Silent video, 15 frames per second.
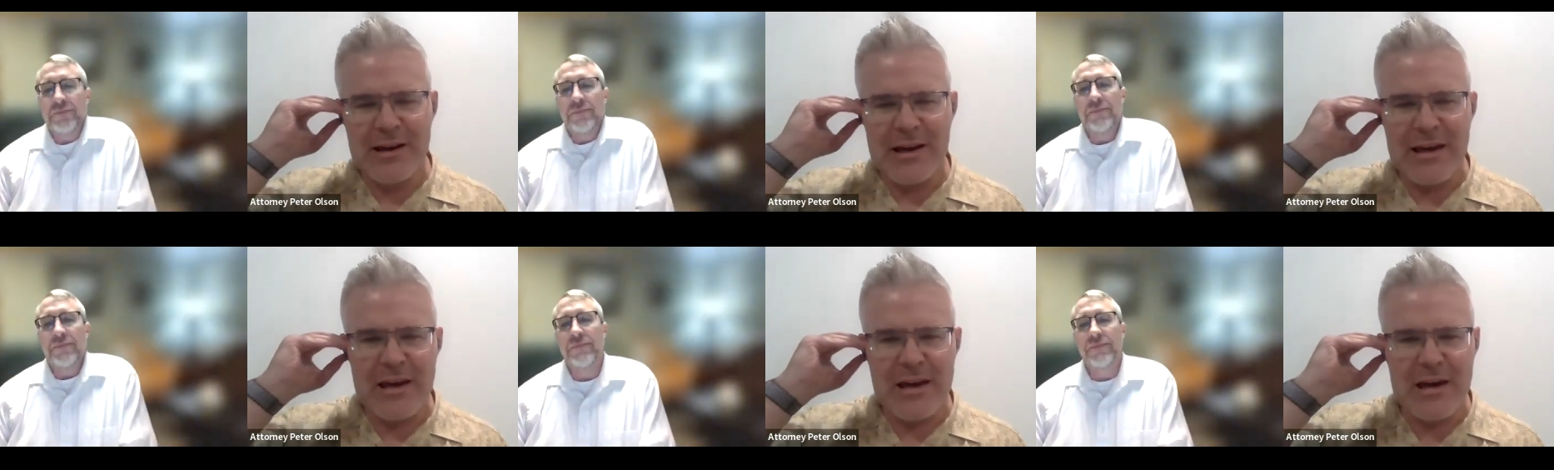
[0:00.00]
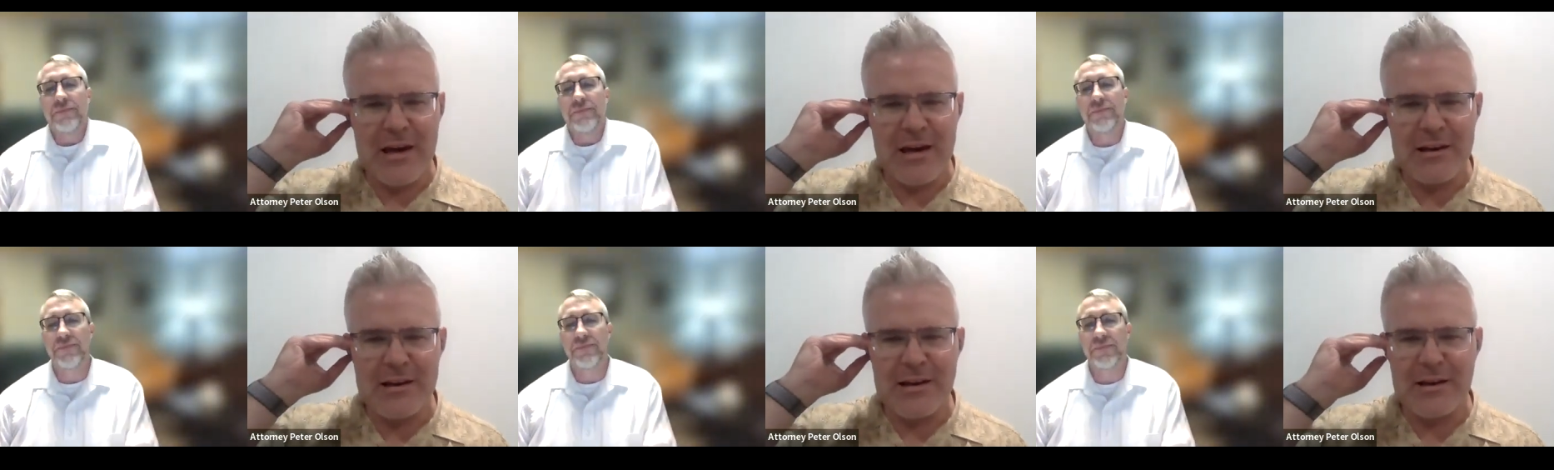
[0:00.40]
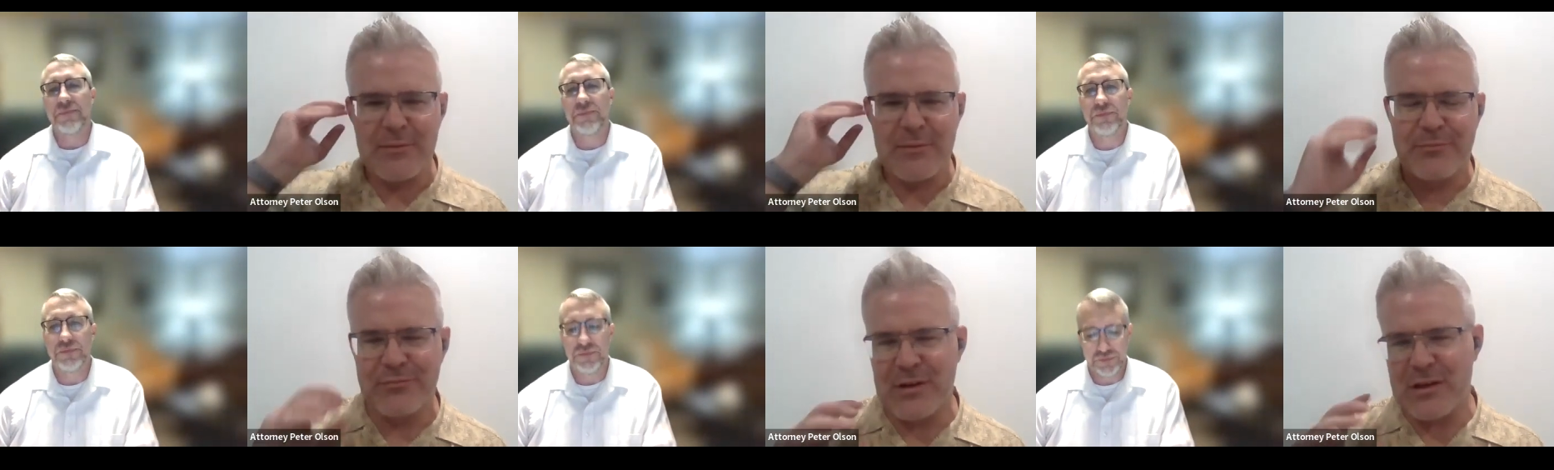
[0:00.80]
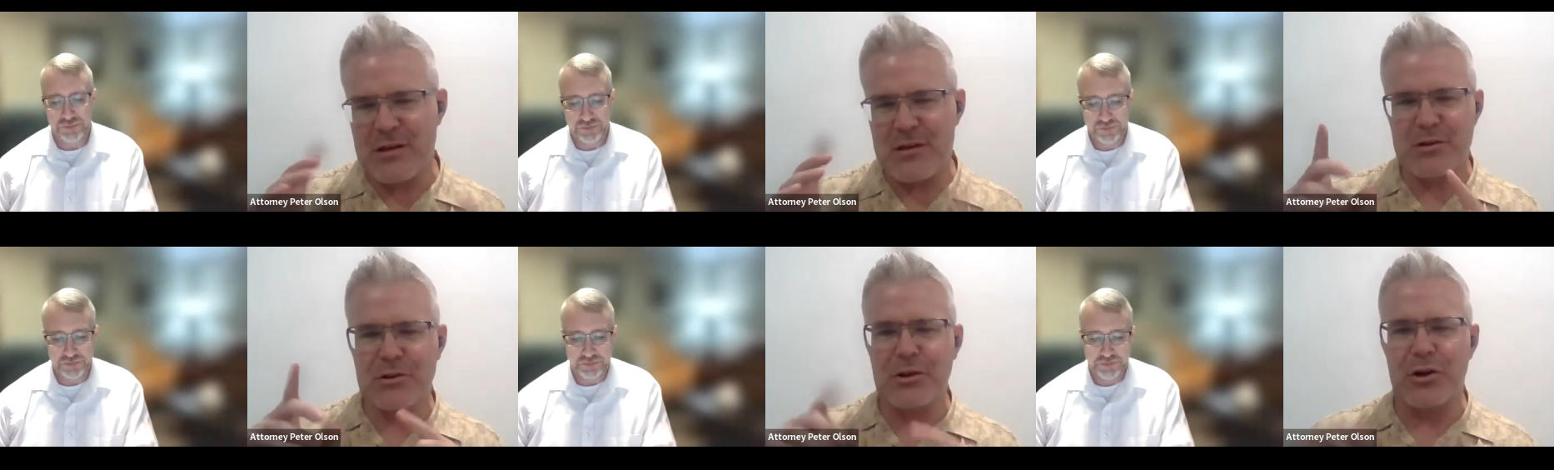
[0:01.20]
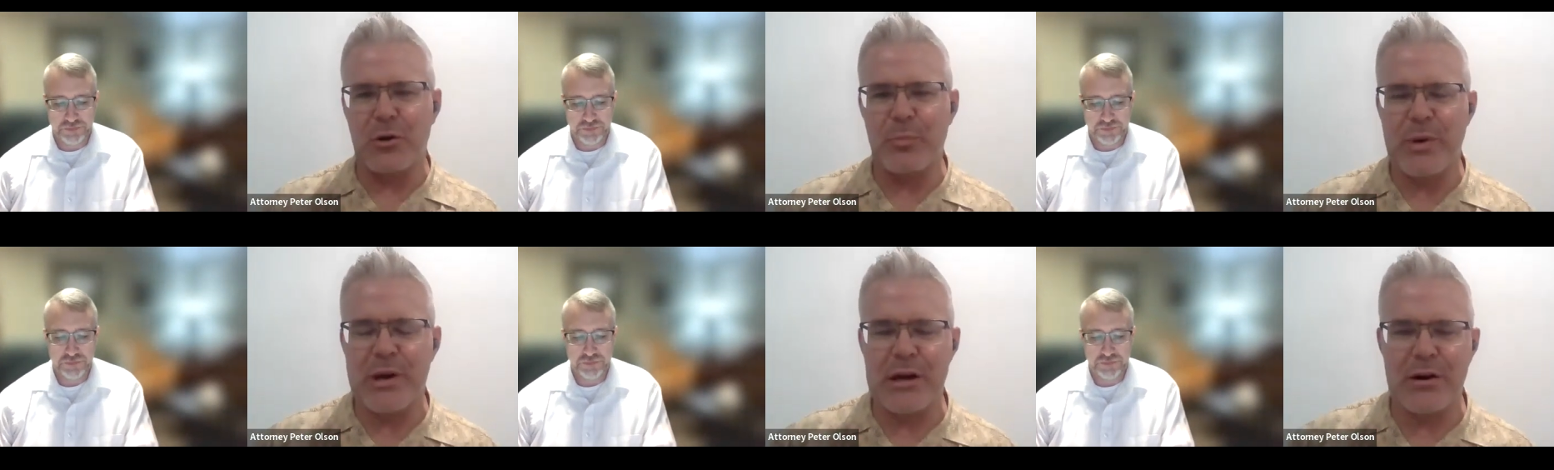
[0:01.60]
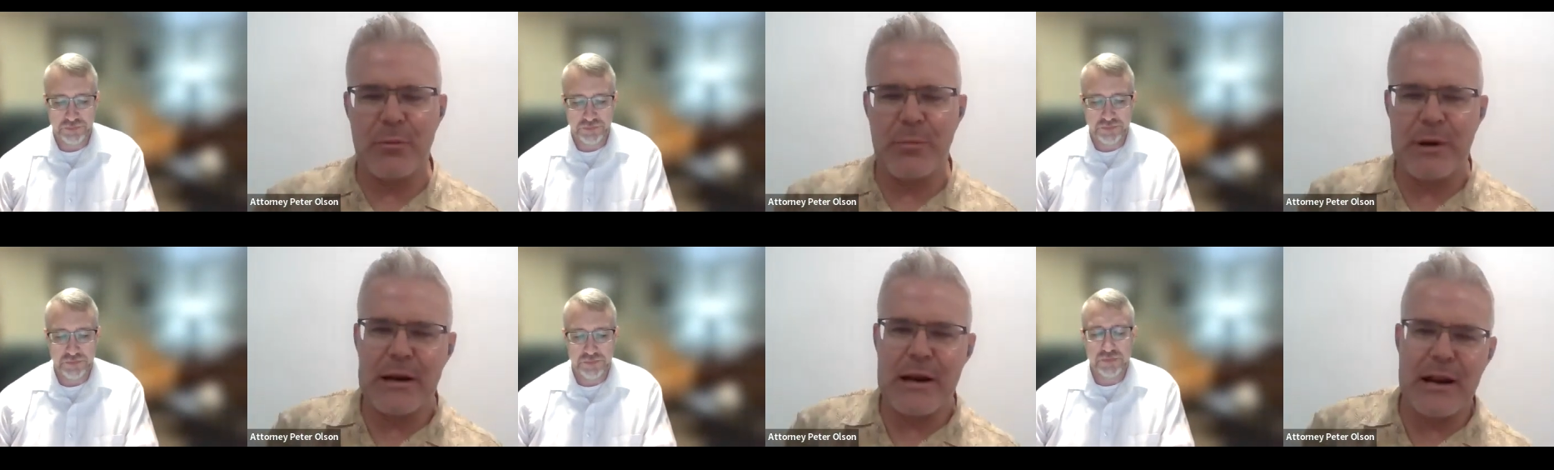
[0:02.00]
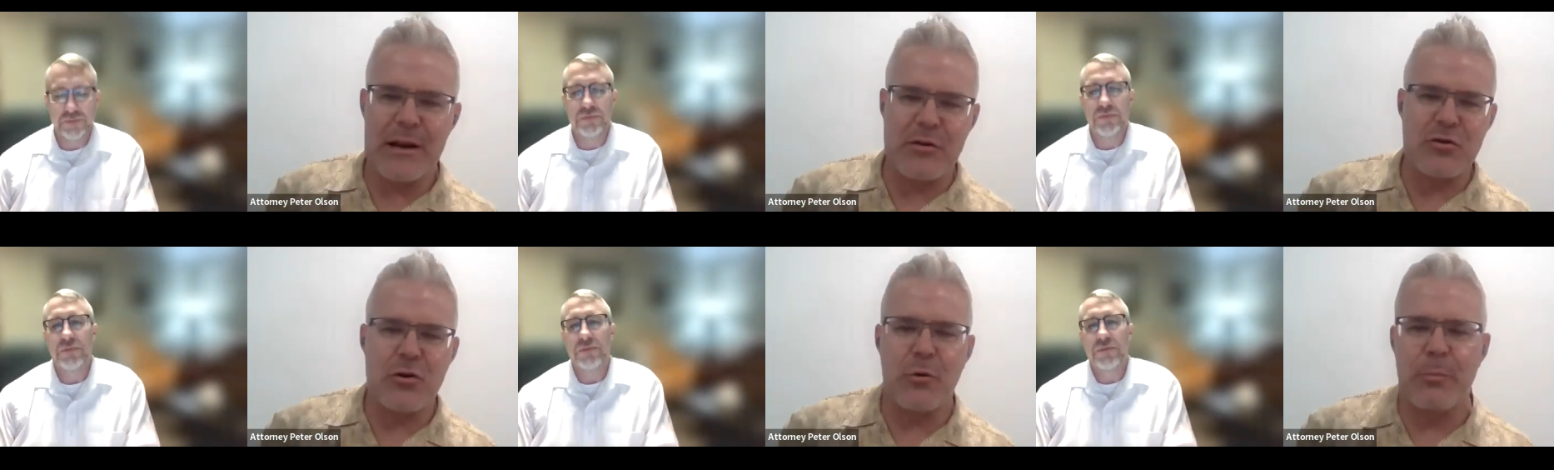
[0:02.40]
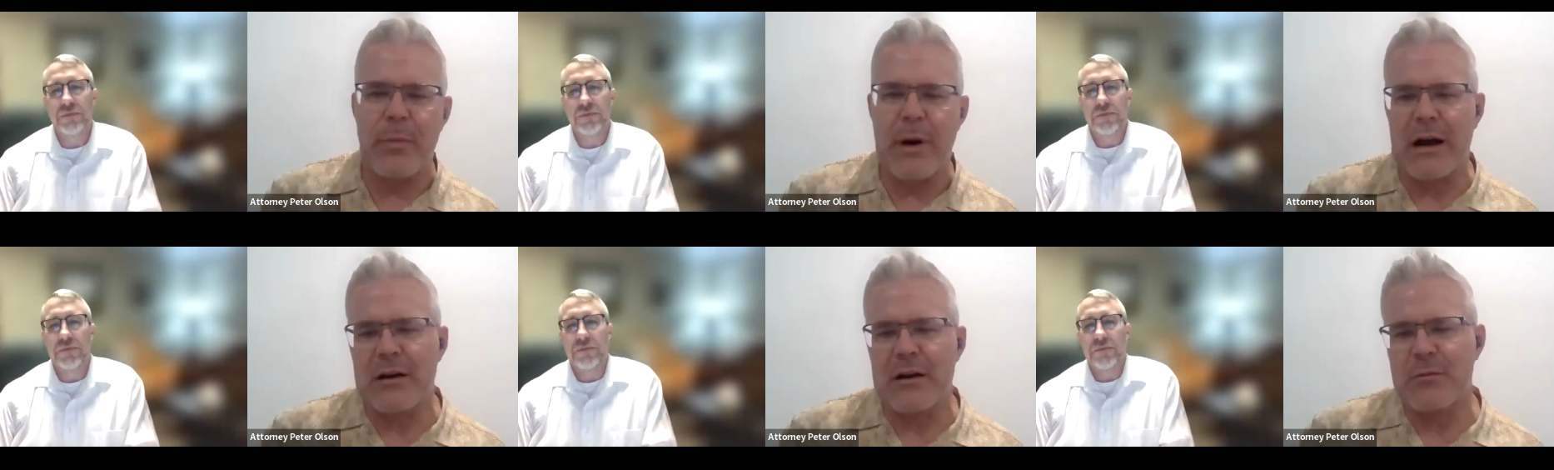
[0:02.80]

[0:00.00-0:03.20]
Speaker 1: And this is a little Peter being on a soapbox,